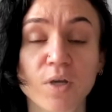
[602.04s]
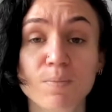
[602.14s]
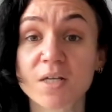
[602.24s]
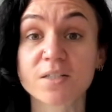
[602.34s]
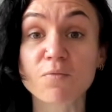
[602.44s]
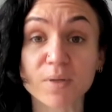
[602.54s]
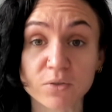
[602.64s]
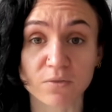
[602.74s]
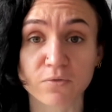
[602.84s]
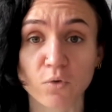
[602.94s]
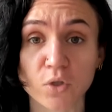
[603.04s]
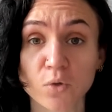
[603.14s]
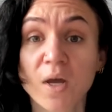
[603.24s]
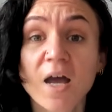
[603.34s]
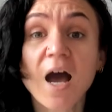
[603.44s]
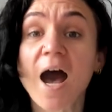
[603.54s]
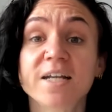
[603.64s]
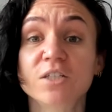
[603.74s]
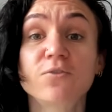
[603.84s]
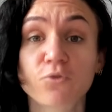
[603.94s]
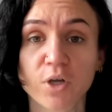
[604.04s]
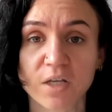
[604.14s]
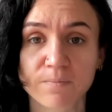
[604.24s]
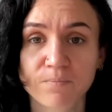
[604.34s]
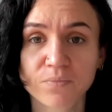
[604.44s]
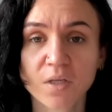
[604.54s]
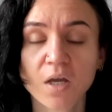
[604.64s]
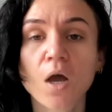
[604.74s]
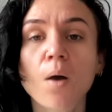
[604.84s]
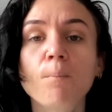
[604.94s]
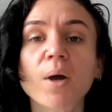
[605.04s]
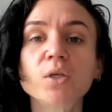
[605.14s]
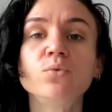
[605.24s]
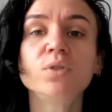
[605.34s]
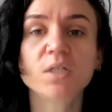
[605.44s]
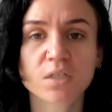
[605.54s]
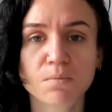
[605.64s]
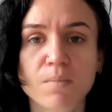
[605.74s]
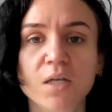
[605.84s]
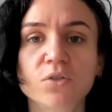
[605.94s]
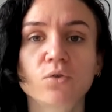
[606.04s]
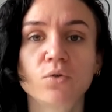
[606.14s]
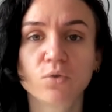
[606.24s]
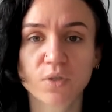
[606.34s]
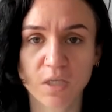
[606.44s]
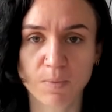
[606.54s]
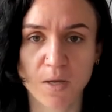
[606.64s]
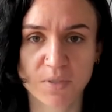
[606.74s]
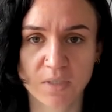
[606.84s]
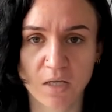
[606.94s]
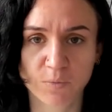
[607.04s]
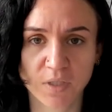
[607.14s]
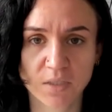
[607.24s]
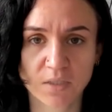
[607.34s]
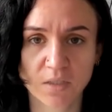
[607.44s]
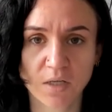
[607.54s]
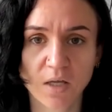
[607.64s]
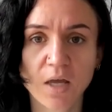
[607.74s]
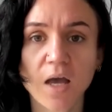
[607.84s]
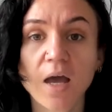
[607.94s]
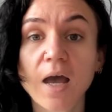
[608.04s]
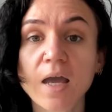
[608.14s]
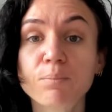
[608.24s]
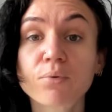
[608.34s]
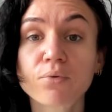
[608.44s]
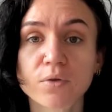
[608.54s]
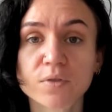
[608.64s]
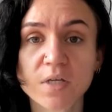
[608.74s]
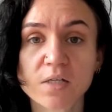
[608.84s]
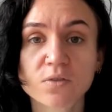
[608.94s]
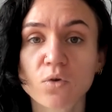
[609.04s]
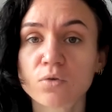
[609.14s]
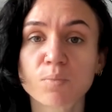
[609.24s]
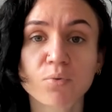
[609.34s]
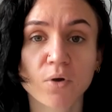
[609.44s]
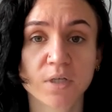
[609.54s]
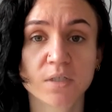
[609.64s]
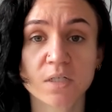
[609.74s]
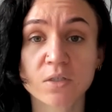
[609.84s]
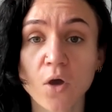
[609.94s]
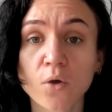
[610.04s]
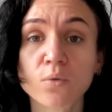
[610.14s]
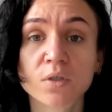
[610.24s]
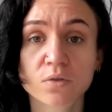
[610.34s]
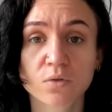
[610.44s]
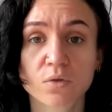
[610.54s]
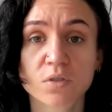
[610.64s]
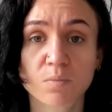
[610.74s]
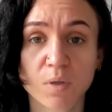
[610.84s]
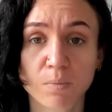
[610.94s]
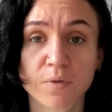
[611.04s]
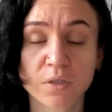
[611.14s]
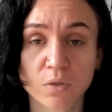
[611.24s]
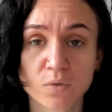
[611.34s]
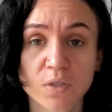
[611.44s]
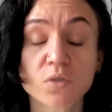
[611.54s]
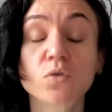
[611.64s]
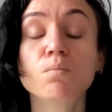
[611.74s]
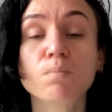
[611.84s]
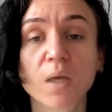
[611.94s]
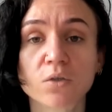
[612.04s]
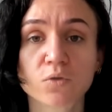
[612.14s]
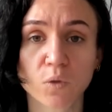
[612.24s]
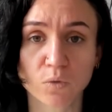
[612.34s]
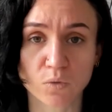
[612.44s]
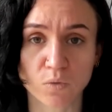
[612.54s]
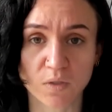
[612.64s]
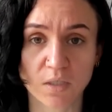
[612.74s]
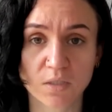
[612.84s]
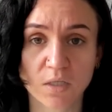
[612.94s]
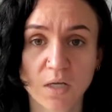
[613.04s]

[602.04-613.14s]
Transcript: because I built it for you and it's free. But you need to make sure you're keeping up to date with it. A process or a product is only as good as the people that use it, so make sure you use it.